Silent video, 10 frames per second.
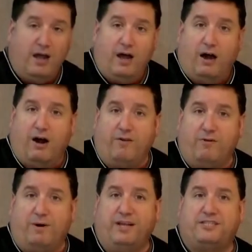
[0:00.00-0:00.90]
All right,
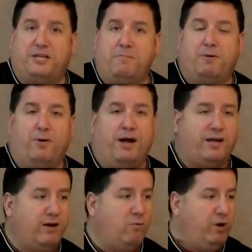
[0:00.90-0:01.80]
everybody, it's Tim
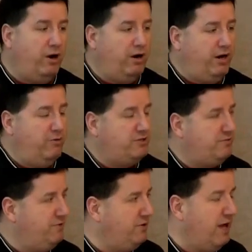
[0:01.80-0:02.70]
Pohanka. We are here with
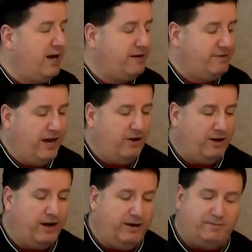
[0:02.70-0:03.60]
Severe Lack of Talent.
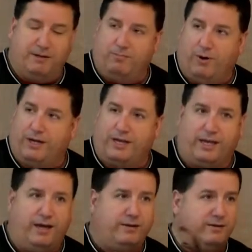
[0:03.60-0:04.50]
I am Tim Pohanka
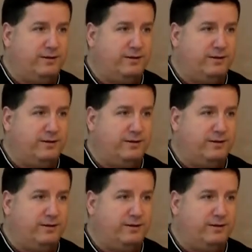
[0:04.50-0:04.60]
again.